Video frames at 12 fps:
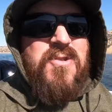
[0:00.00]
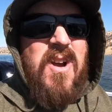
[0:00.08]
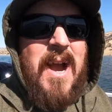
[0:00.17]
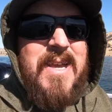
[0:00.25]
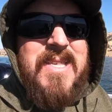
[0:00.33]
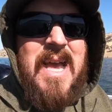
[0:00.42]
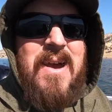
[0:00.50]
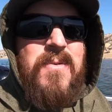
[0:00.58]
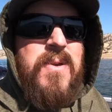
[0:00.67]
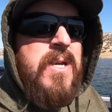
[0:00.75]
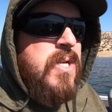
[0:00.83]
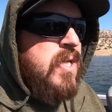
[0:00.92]
your eyes out,
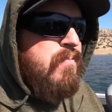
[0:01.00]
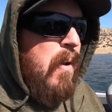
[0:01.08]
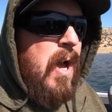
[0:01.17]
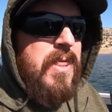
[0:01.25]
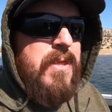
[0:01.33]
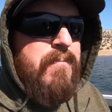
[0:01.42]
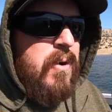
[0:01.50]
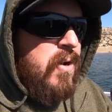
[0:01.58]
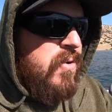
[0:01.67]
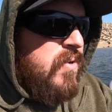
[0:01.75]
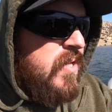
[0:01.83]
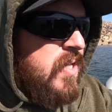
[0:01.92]
spotting the
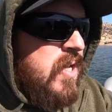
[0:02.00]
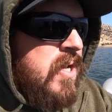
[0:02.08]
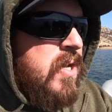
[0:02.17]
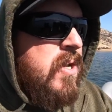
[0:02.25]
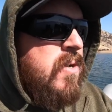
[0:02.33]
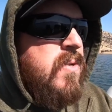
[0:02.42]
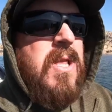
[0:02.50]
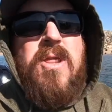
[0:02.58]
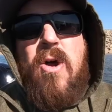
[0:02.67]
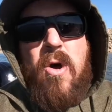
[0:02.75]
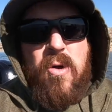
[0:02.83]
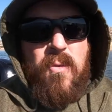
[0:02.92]
birds, goes a
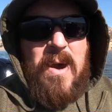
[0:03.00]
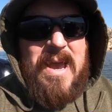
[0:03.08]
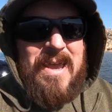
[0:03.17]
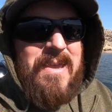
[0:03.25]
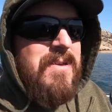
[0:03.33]
long way